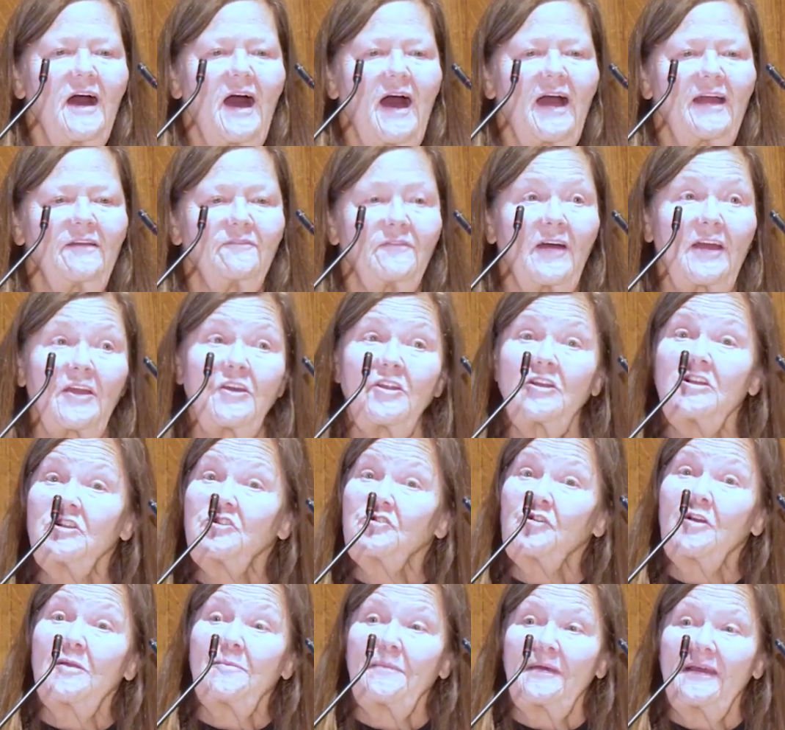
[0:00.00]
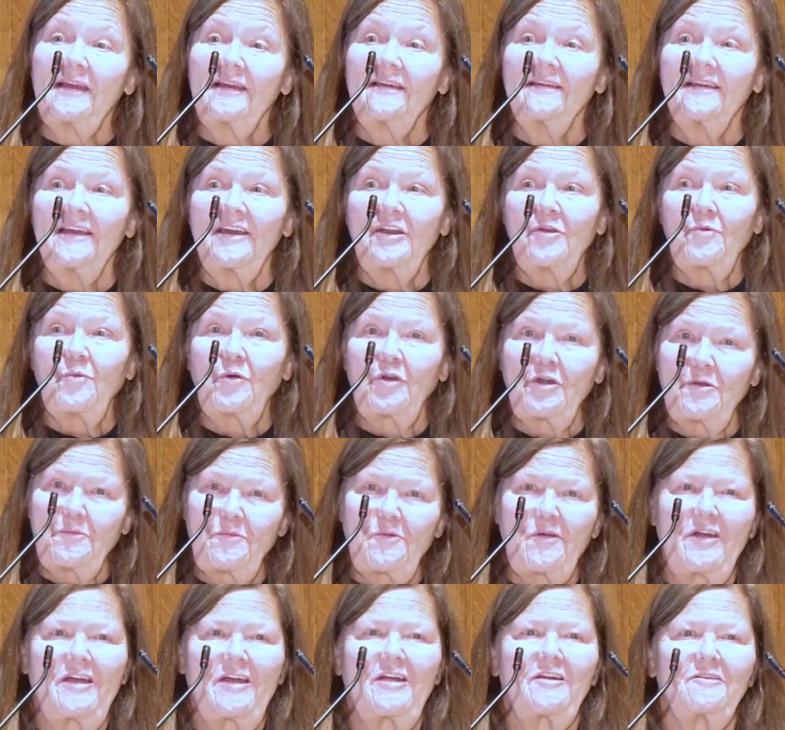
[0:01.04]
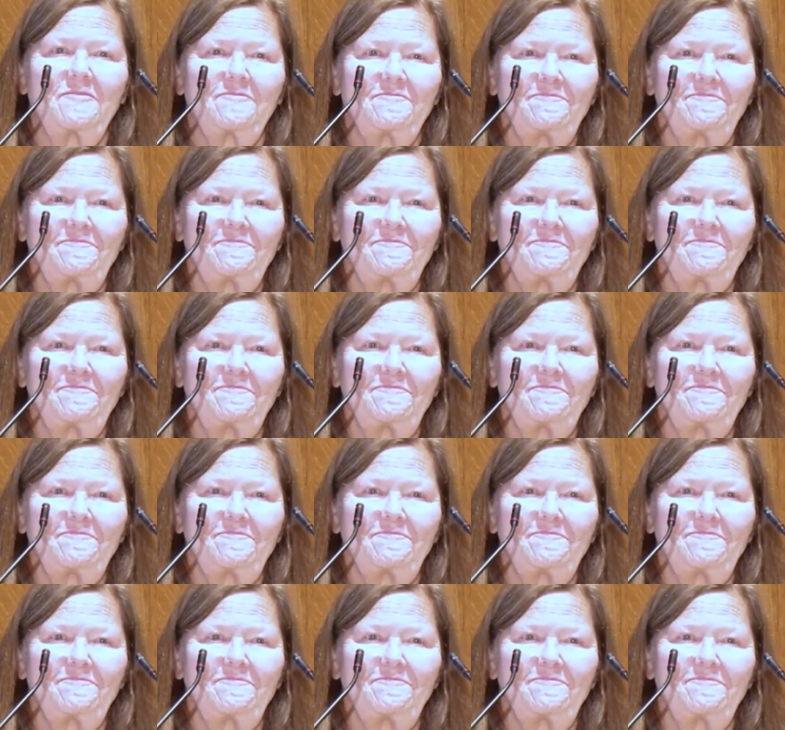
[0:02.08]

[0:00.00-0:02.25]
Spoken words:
I invite you to join me in a word of prayer.